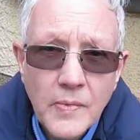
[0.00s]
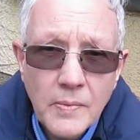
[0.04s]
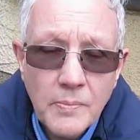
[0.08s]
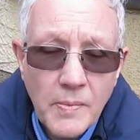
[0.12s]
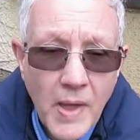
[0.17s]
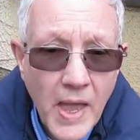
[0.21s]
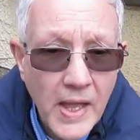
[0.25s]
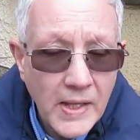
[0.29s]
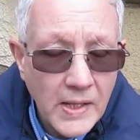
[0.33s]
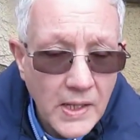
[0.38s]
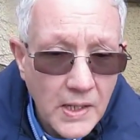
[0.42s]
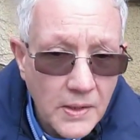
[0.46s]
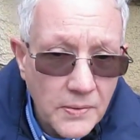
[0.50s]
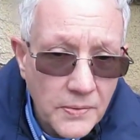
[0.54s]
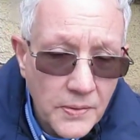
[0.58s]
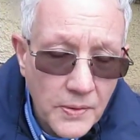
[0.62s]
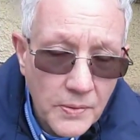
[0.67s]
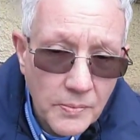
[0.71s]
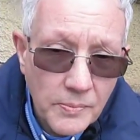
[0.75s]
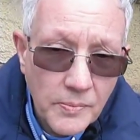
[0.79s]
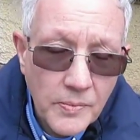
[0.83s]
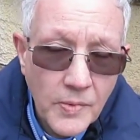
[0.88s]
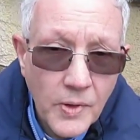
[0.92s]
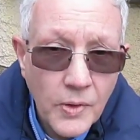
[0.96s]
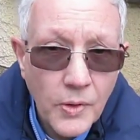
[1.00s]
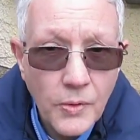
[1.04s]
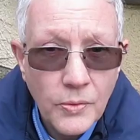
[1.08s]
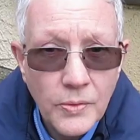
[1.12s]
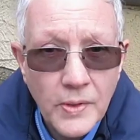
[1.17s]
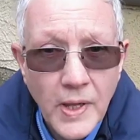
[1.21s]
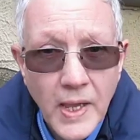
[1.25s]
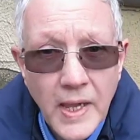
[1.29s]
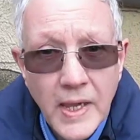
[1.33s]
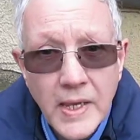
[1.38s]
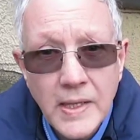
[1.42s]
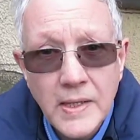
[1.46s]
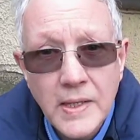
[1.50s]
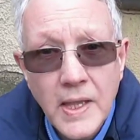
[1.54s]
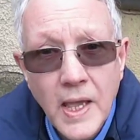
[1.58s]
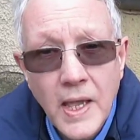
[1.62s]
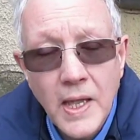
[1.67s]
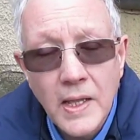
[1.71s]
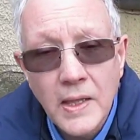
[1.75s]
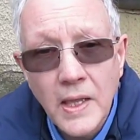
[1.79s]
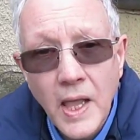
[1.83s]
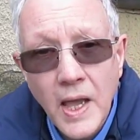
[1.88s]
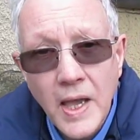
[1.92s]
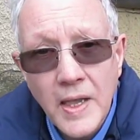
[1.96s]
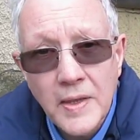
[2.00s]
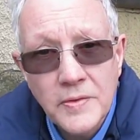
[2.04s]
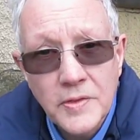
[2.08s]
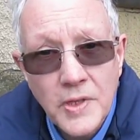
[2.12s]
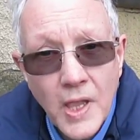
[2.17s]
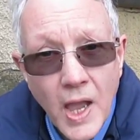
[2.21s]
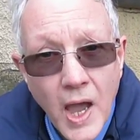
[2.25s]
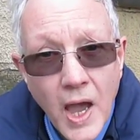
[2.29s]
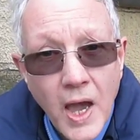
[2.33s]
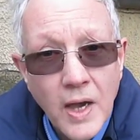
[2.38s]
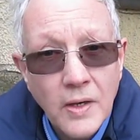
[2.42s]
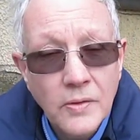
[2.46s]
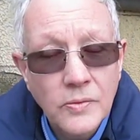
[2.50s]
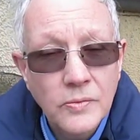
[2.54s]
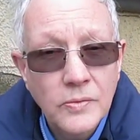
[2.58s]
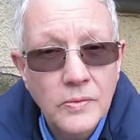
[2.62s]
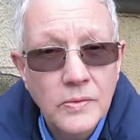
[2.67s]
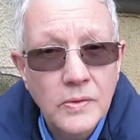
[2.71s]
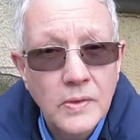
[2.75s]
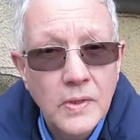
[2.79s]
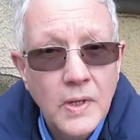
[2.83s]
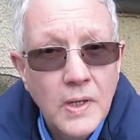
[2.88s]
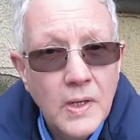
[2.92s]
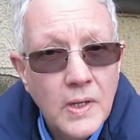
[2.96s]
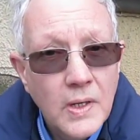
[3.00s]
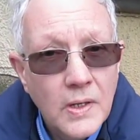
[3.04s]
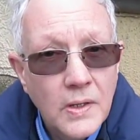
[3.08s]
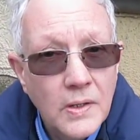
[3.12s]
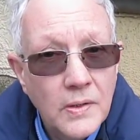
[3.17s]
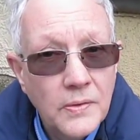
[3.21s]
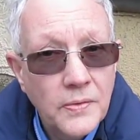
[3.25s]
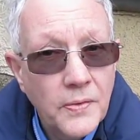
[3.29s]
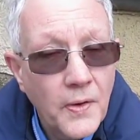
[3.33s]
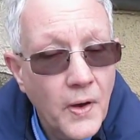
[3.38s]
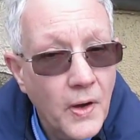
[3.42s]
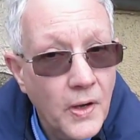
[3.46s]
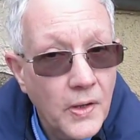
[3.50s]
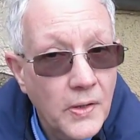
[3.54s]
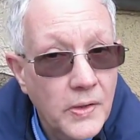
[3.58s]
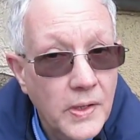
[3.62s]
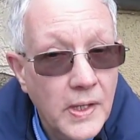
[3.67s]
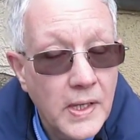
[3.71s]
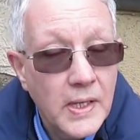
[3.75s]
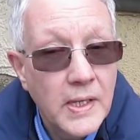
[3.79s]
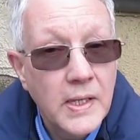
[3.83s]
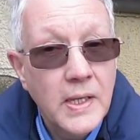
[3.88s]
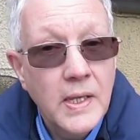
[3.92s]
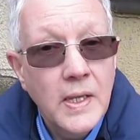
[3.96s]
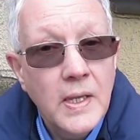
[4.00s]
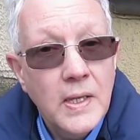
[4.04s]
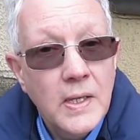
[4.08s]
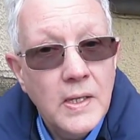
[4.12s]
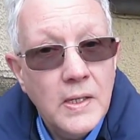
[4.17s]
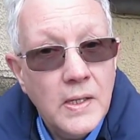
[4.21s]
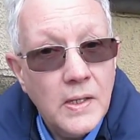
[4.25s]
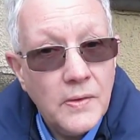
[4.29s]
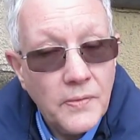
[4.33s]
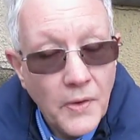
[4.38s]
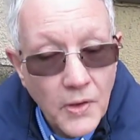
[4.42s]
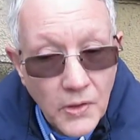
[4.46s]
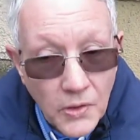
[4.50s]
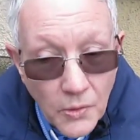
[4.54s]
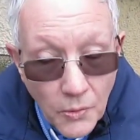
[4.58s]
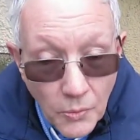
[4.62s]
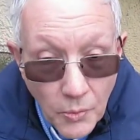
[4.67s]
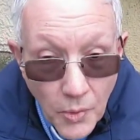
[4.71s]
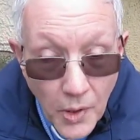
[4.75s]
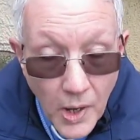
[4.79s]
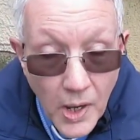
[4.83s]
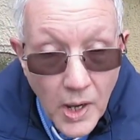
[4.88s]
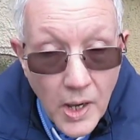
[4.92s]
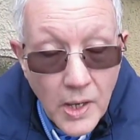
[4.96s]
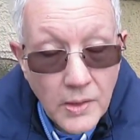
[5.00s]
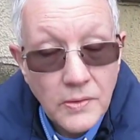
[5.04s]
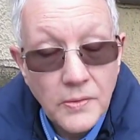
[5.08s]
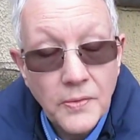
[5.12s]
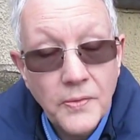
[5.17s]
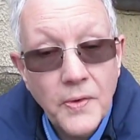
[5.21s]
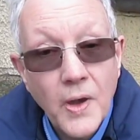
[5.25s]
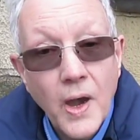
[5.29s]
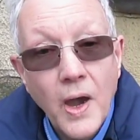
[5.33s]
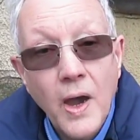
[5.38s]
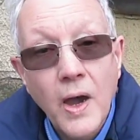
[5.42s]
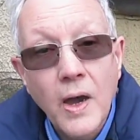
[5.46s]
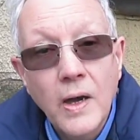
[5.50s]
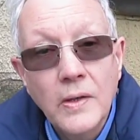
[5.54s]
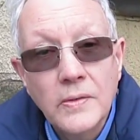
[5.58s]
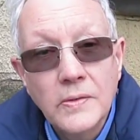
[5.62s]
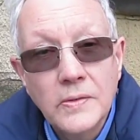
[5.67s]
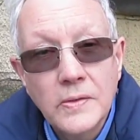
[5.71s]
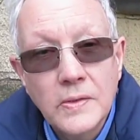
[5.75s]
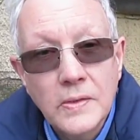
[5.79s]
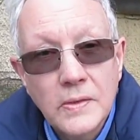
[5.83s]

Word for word: many of them who laid their lives down for the, for the Word of God,